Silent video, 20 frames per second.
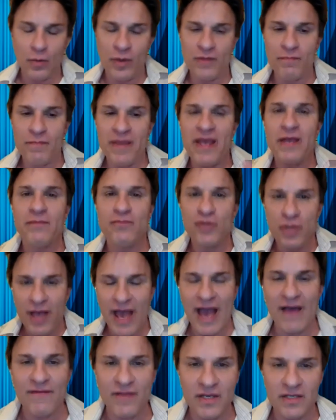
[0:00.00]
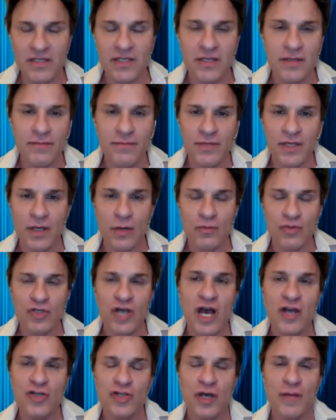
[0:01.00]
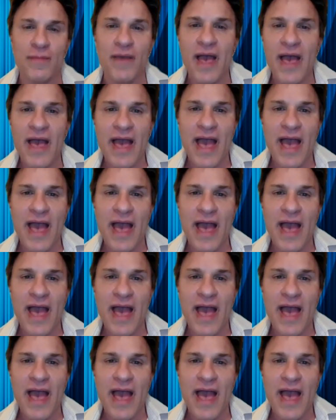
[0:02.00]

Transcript: with me having to, you know, judge him.